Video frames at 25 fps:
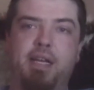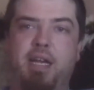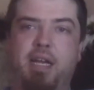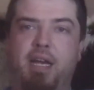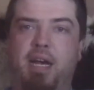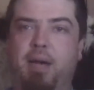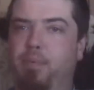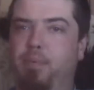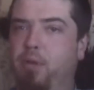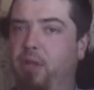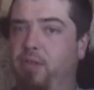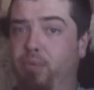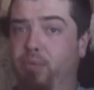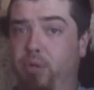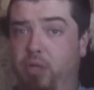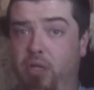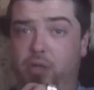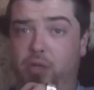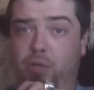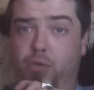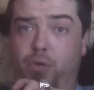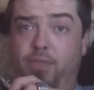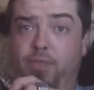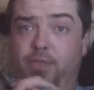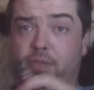I believe we
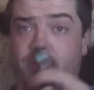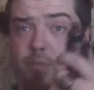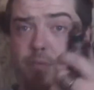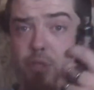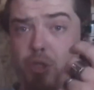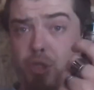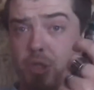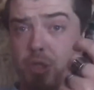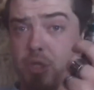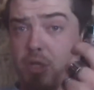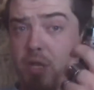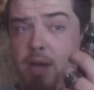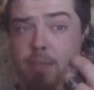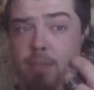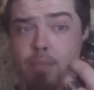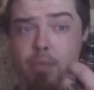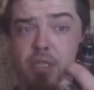done two from the Juice Lab,